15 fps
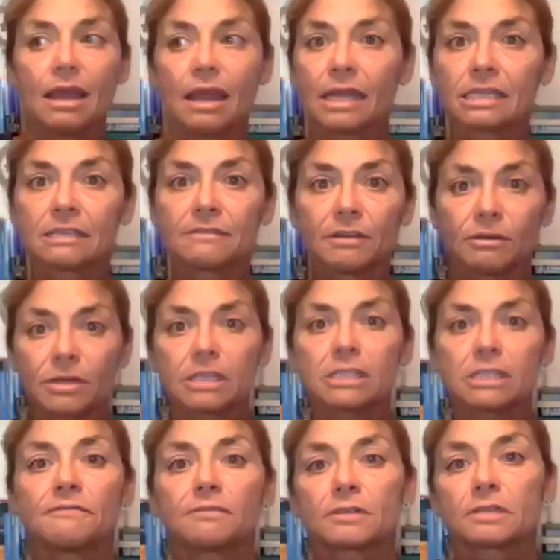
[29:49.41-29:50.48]
it's very
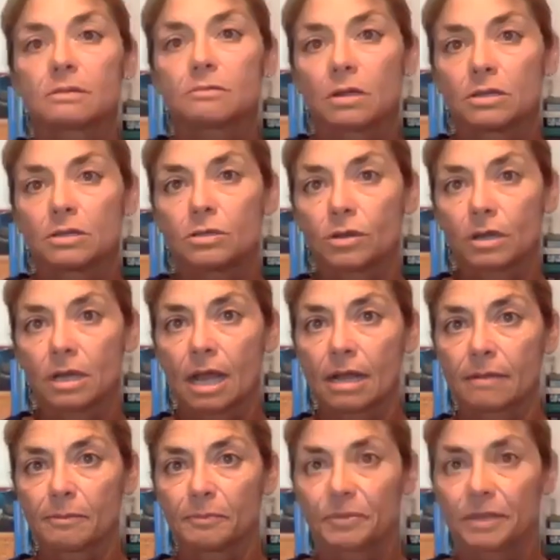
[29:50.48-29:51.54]
easy for someone to connect.
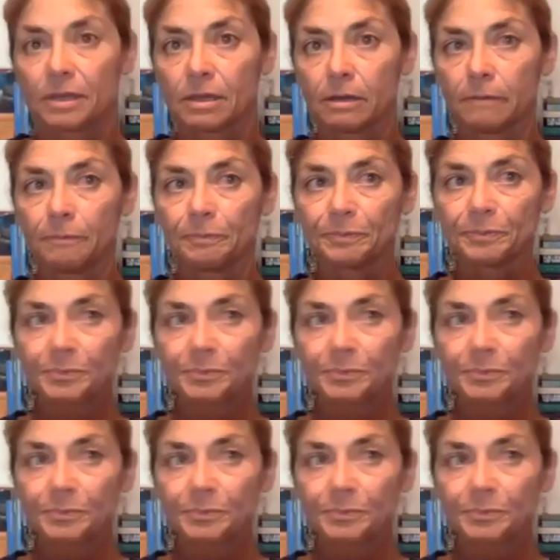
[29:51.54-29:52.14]
The